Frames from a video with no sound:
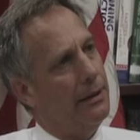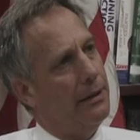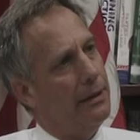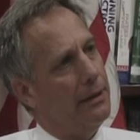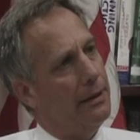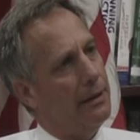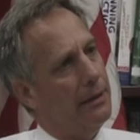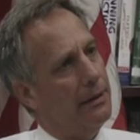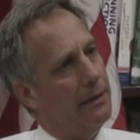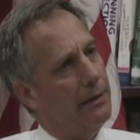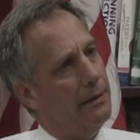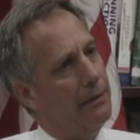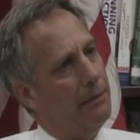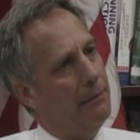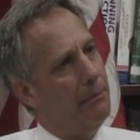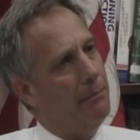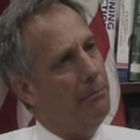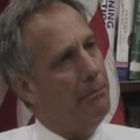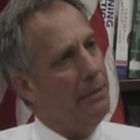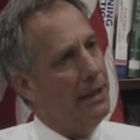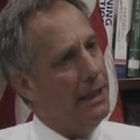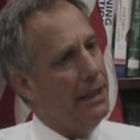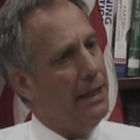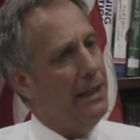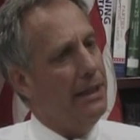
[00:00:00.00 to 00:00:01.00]

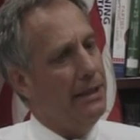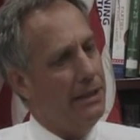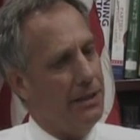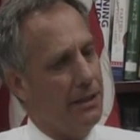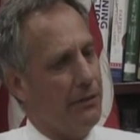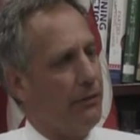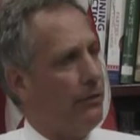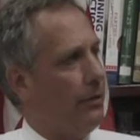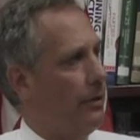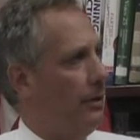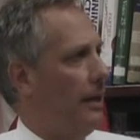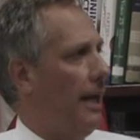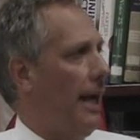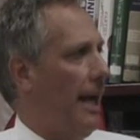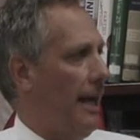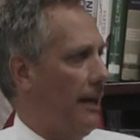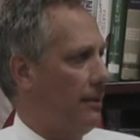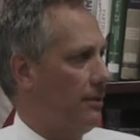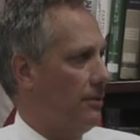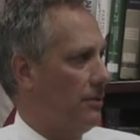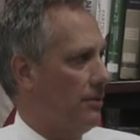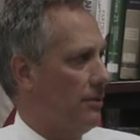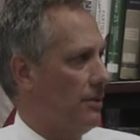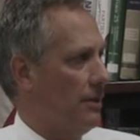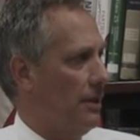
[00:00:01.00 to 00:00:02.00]
many different
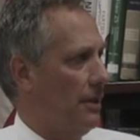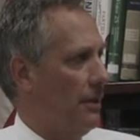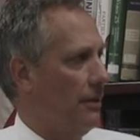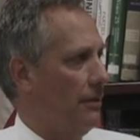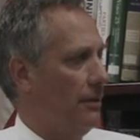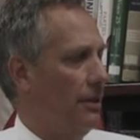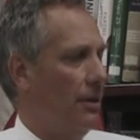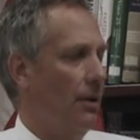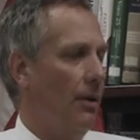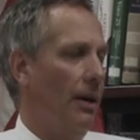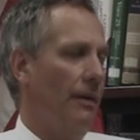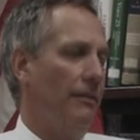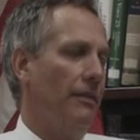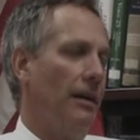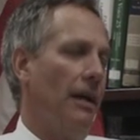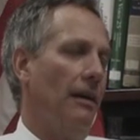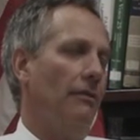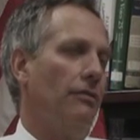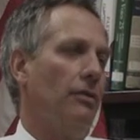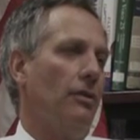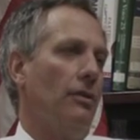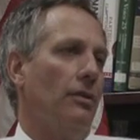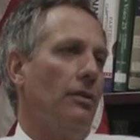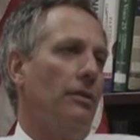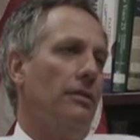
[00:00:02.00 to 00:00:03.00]
actors there. You know,
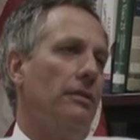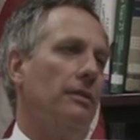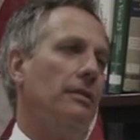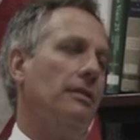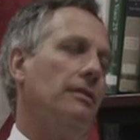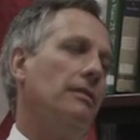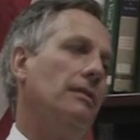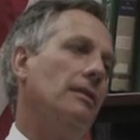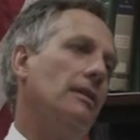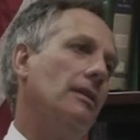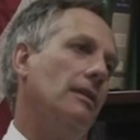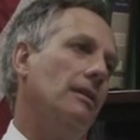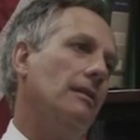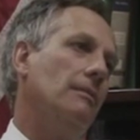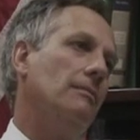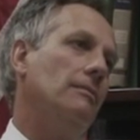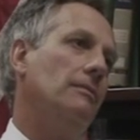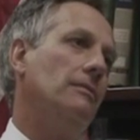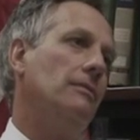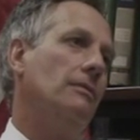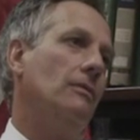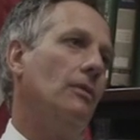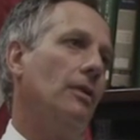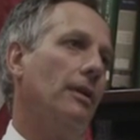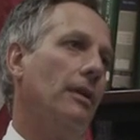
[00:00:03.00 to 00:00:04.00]
I've learned
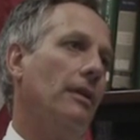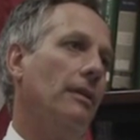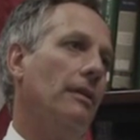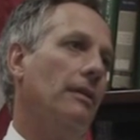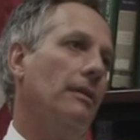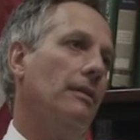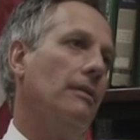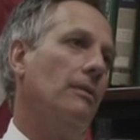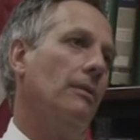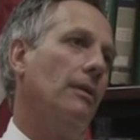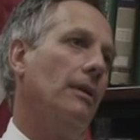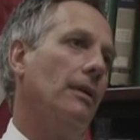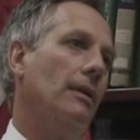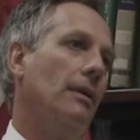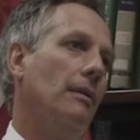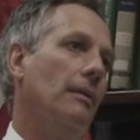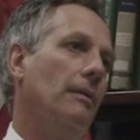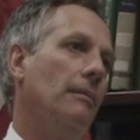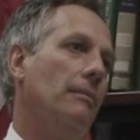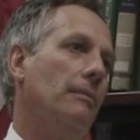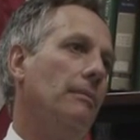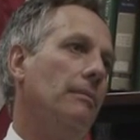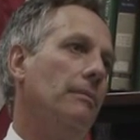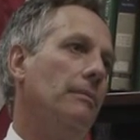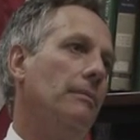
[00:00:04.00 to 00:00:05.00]
one of
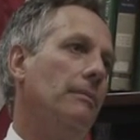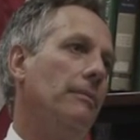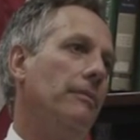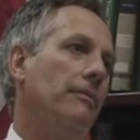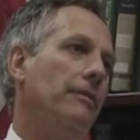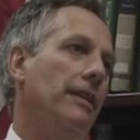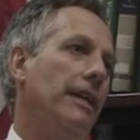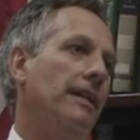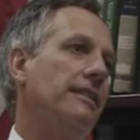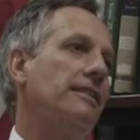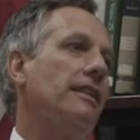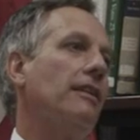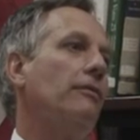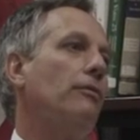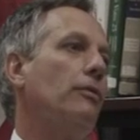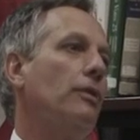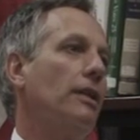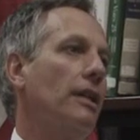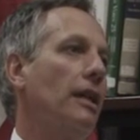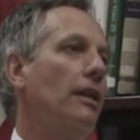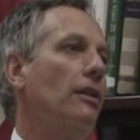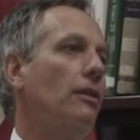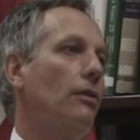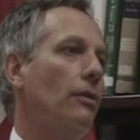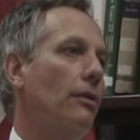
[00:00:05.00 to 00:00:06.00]
the things I've
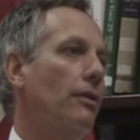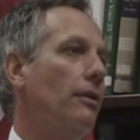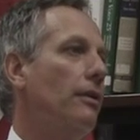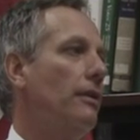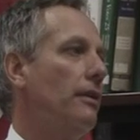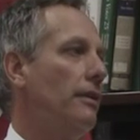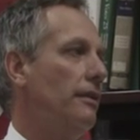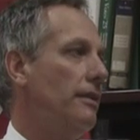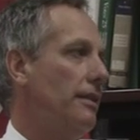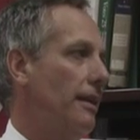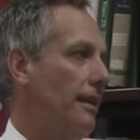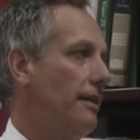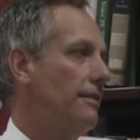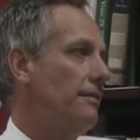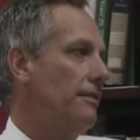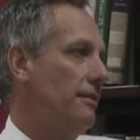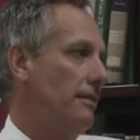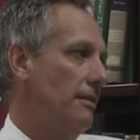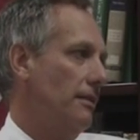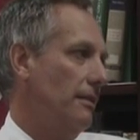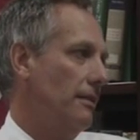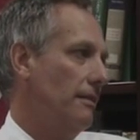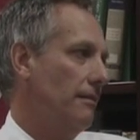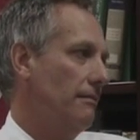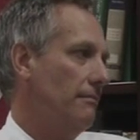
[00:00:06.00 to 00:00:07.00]
really learned in
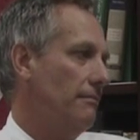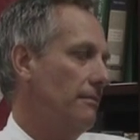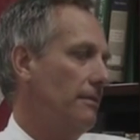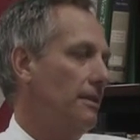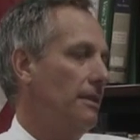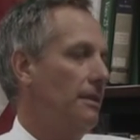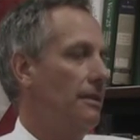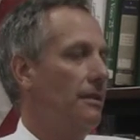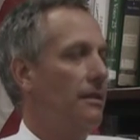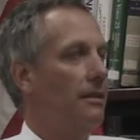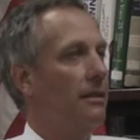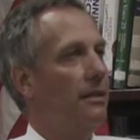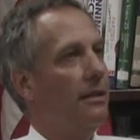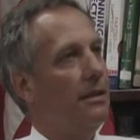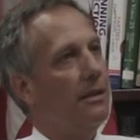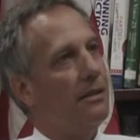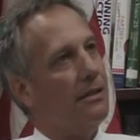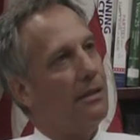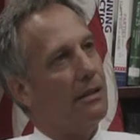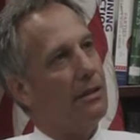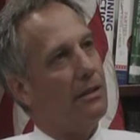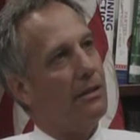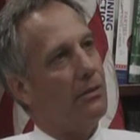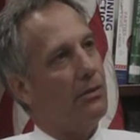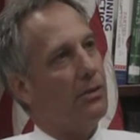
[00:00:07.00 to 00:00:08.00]
Tanzania
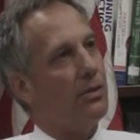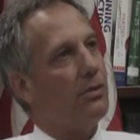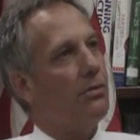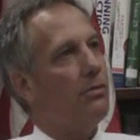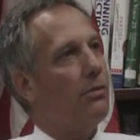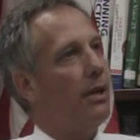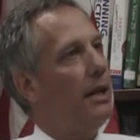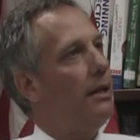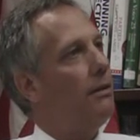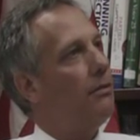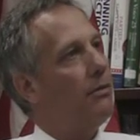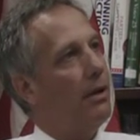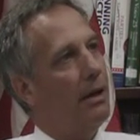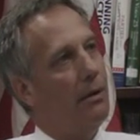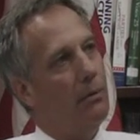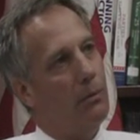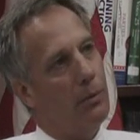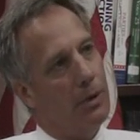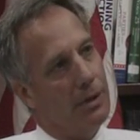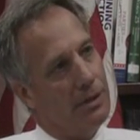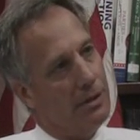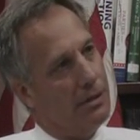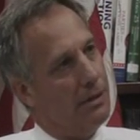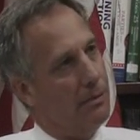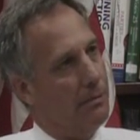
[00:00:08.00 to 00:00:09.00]
is that there is great
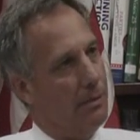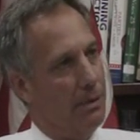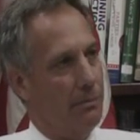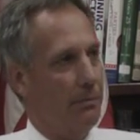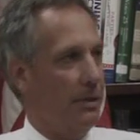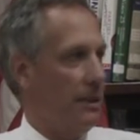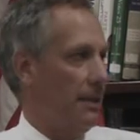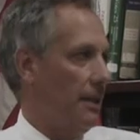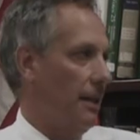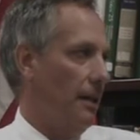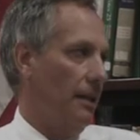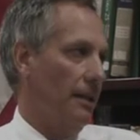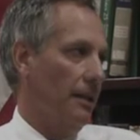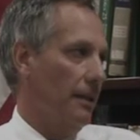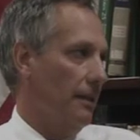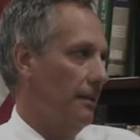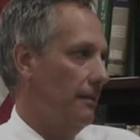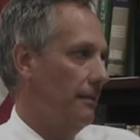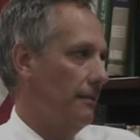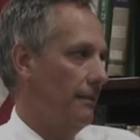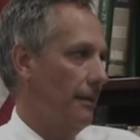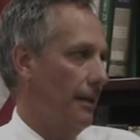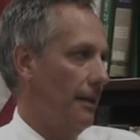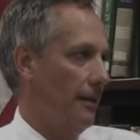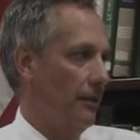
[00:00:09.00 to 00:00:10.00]
wisdom in Methali.
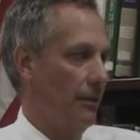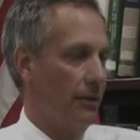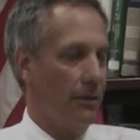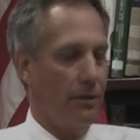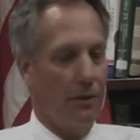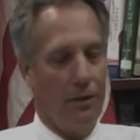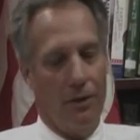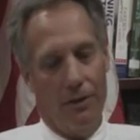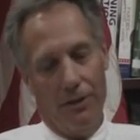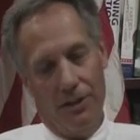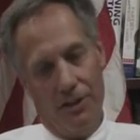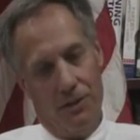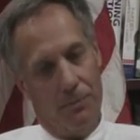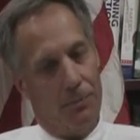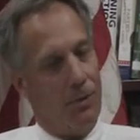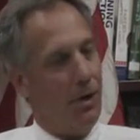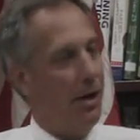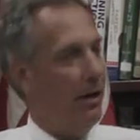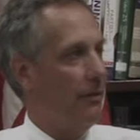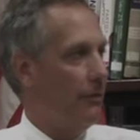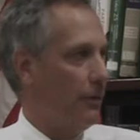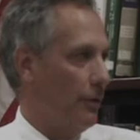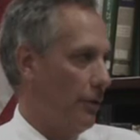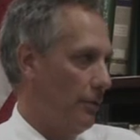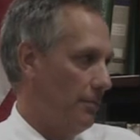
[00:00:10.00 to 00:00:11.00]
I learned all these
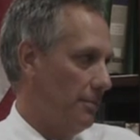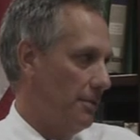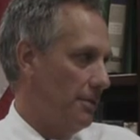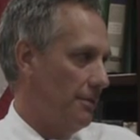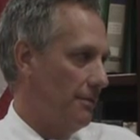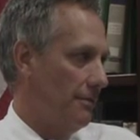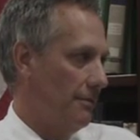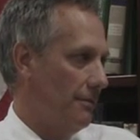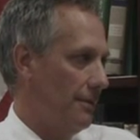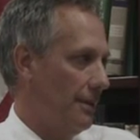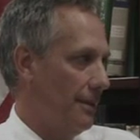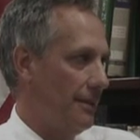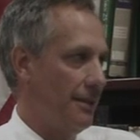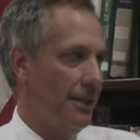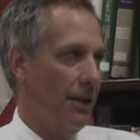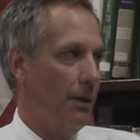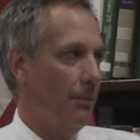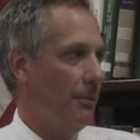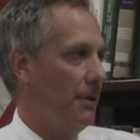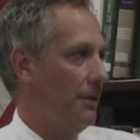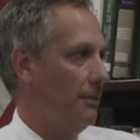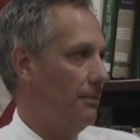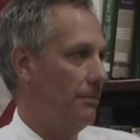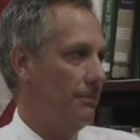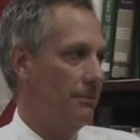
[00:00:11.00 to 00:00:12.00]
proverbs that tell
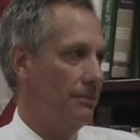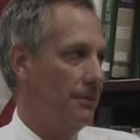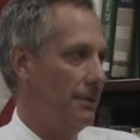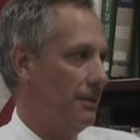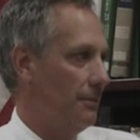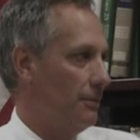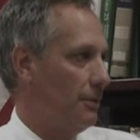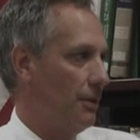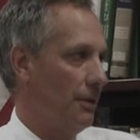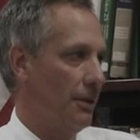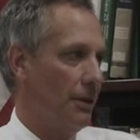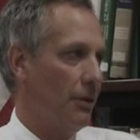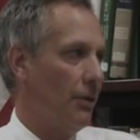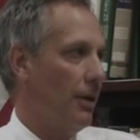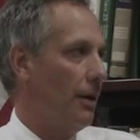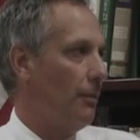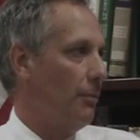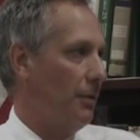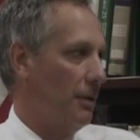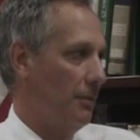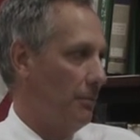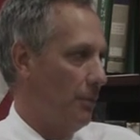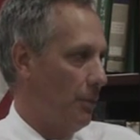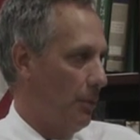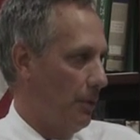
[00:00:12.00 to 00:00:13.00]
me
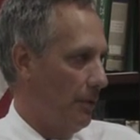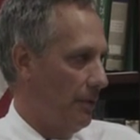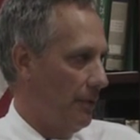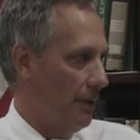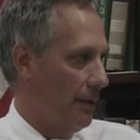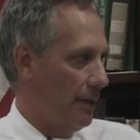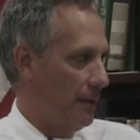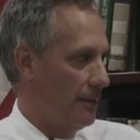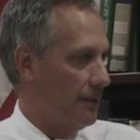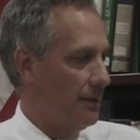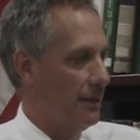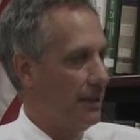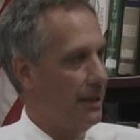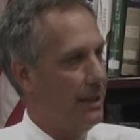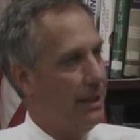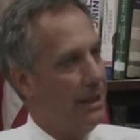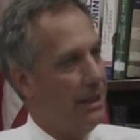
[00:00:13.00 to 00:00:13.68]
incredibly important things,